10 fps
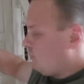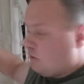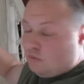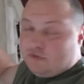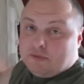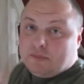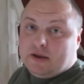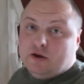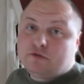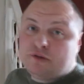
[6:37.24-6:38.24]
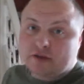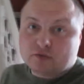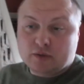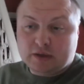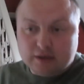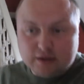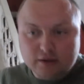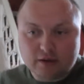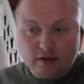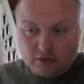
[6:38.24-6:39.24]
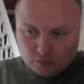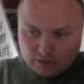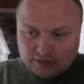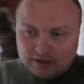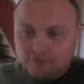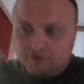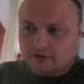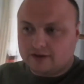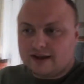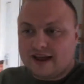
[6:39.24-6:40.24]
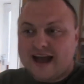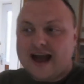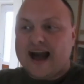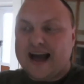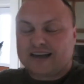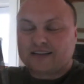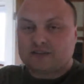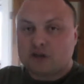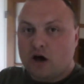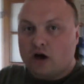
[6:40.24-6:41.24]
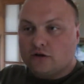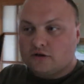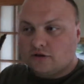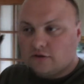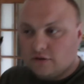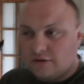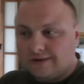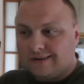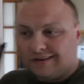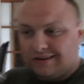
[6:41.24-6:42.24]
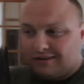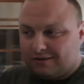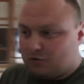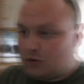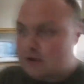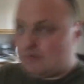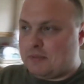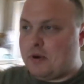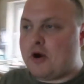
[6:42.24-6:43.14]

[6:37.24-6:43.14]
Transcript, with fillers: But with me being off next week and the week after, I can start doing a bit